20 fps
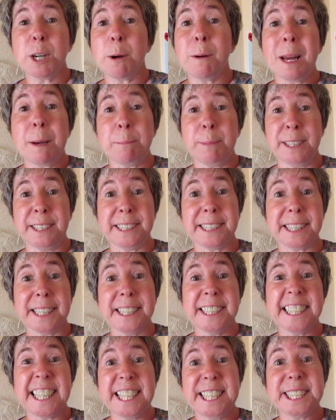of Noel Edmonds
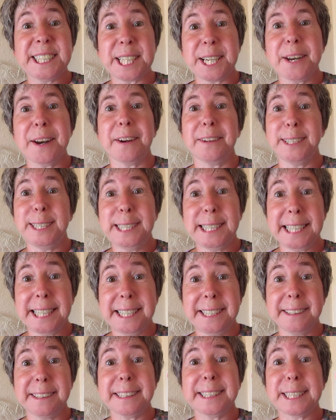since
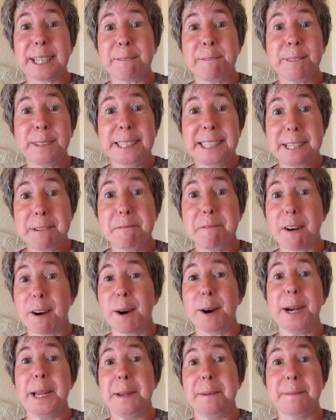
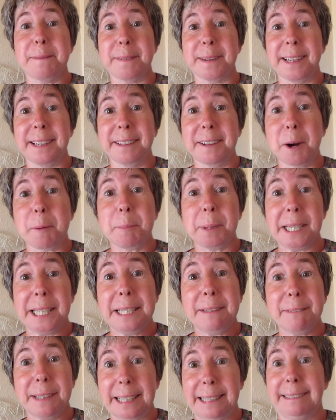1975. Can't
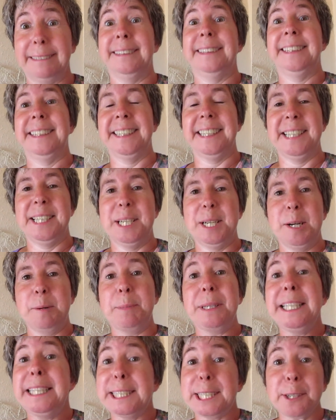believe it.
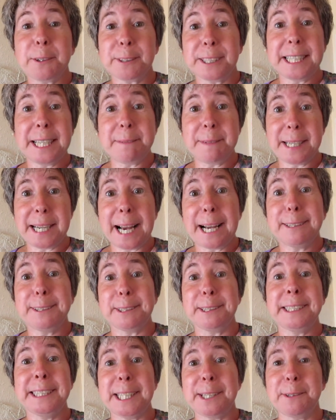But he's still on TV now
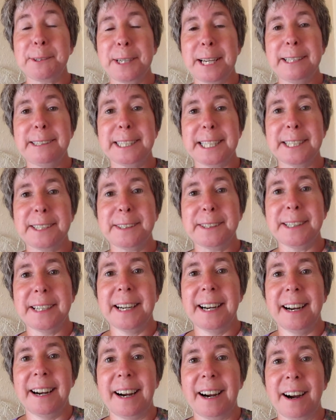doing Deal or No Deal.
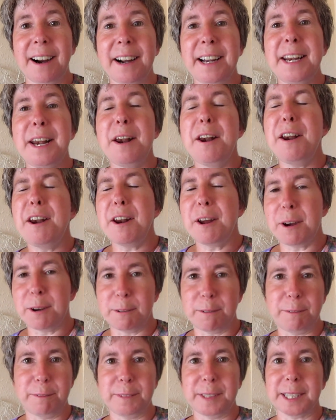I
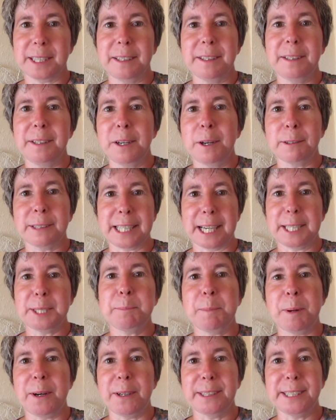loved Noel's
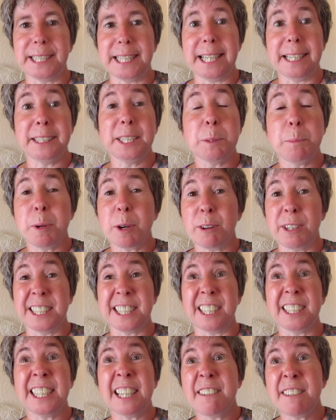House Party, and to be
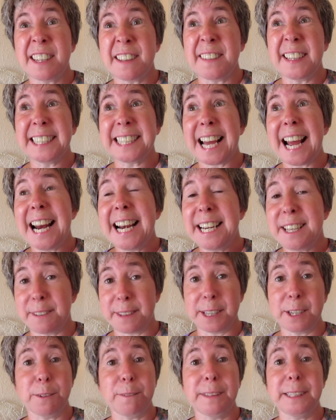honest, I don't think there's
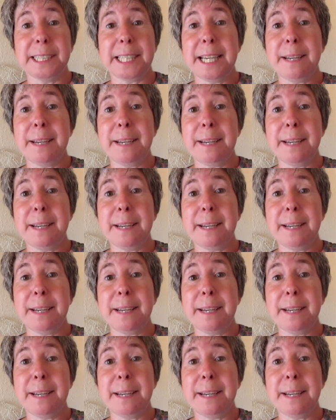anything on the